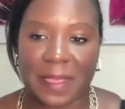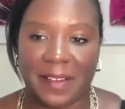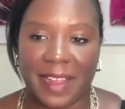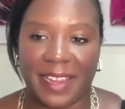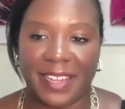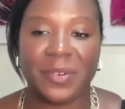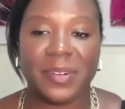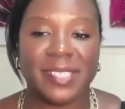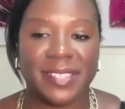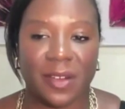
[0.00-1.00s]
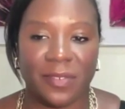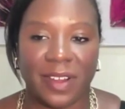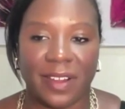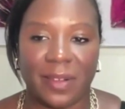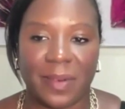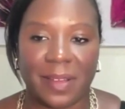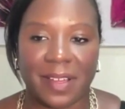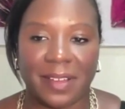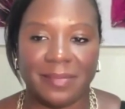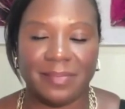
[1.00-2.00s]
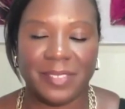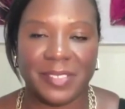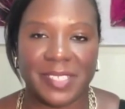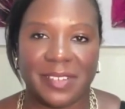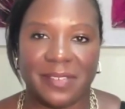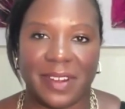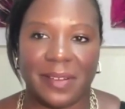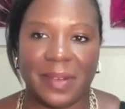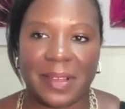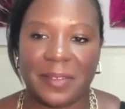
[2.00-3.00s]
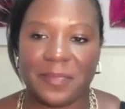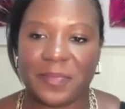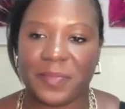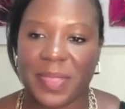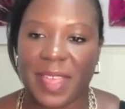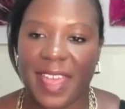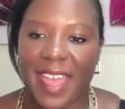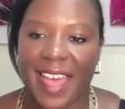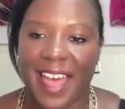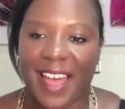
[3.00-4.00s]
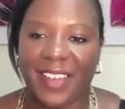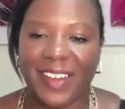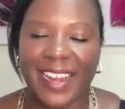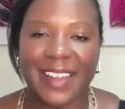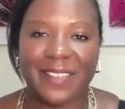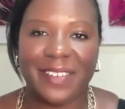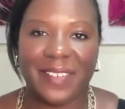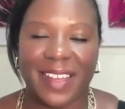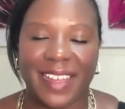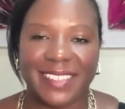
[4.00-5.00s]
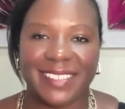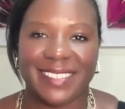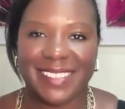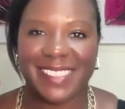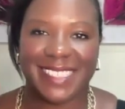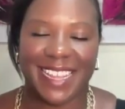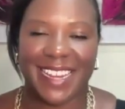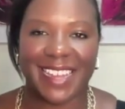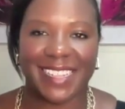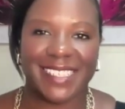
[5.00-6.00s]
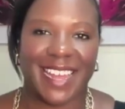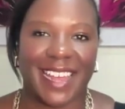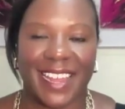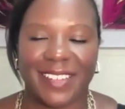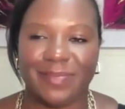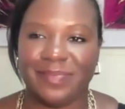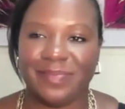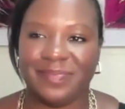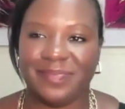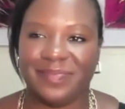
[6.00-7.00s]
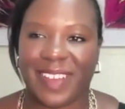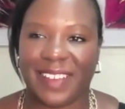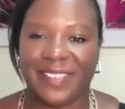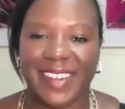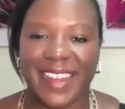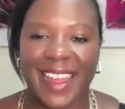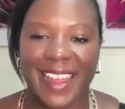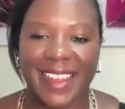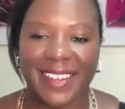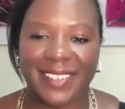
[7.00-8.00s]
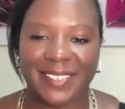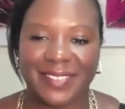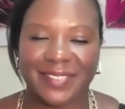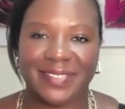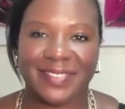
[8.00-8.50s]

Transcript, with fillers: All right. You are so very welcome. You are so very welcome. All right, everyone. See you next time. Bye for now.